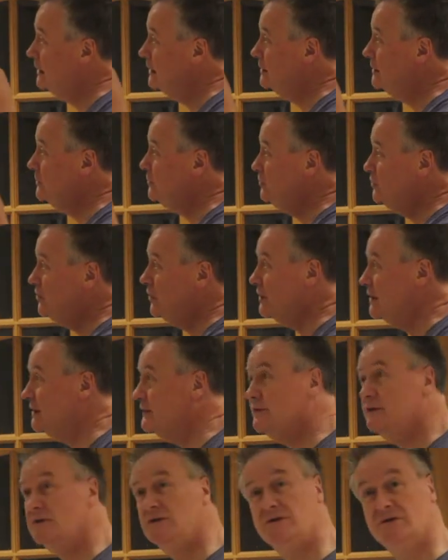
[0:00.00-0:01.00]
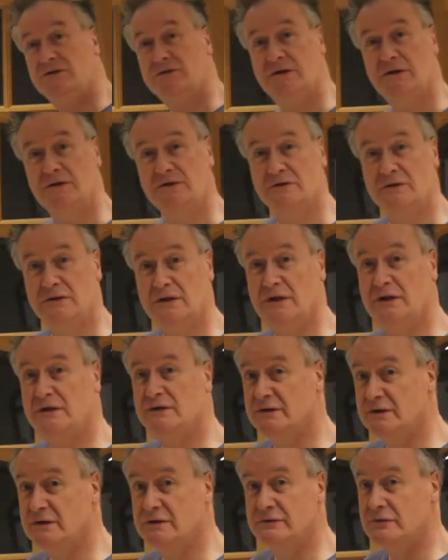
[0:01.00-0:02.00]
Not giving you the structure of
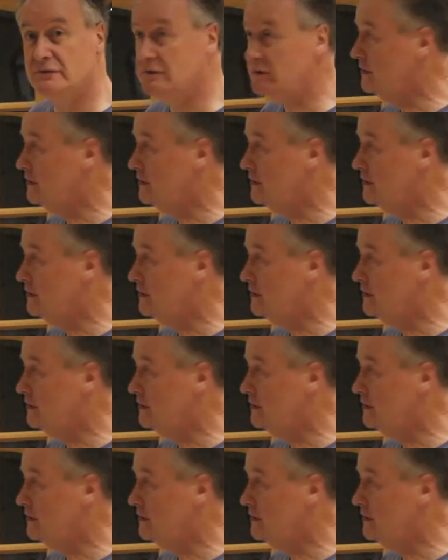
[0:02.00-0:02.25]
glycine, you've already